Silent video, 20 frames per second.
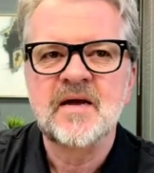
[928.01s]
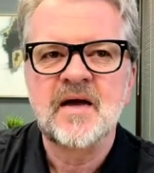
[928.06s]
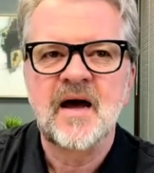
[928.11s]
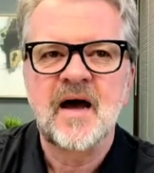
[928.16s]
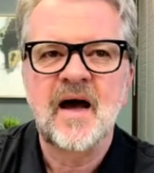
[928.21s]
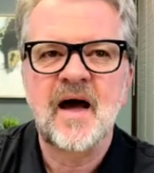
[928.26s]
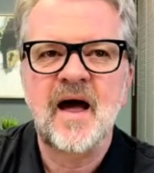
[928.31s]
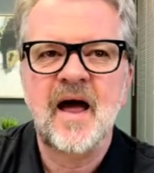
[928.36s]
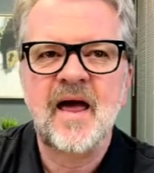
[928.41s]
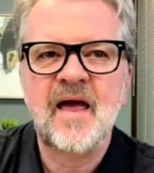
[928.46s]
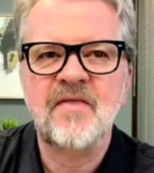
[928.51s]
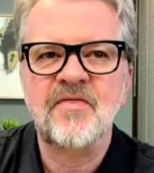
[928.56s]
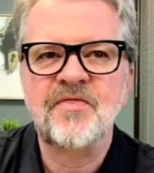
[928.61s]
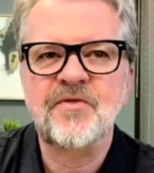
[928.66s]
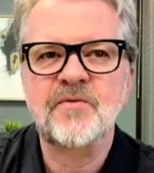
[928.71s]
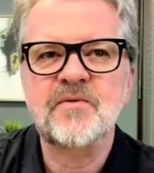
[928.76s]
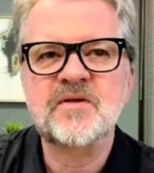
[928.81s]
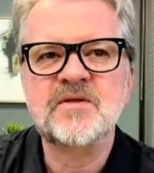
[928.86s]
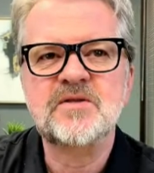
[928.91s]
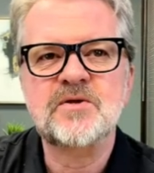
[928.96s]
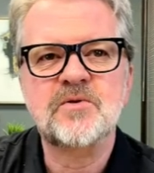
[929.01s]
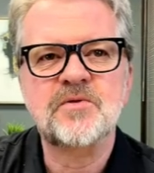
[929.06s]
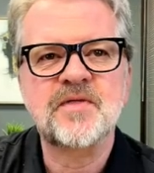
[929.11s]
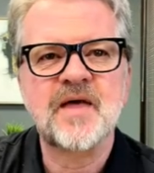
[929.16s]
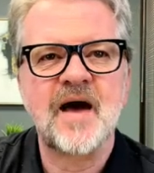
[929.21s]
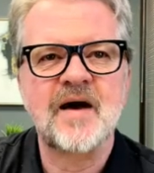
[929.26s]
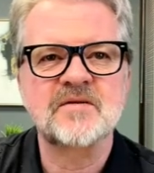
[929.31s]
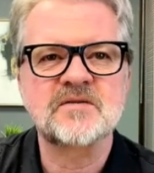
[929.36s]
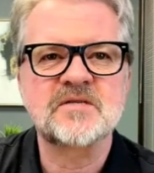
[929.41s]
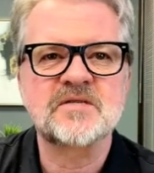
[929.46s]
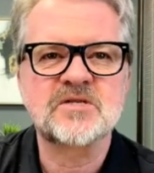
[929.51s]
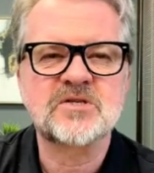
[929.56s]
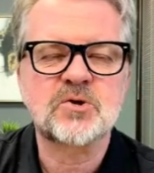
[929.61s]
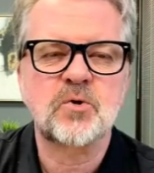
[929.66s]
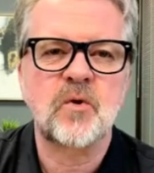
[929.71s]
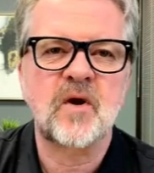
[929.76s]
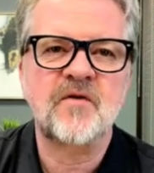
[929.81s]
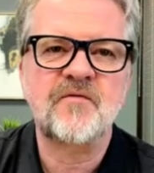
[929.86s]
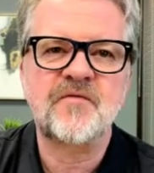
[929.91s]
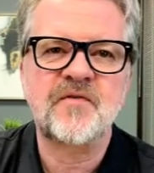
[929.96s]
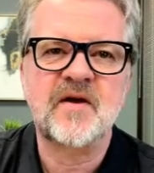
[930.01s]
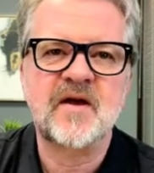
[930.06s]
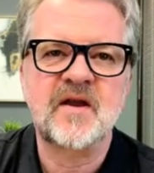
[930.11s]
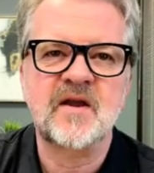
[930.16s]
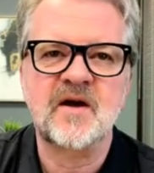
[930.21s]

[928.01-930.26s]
And 32,000 square feet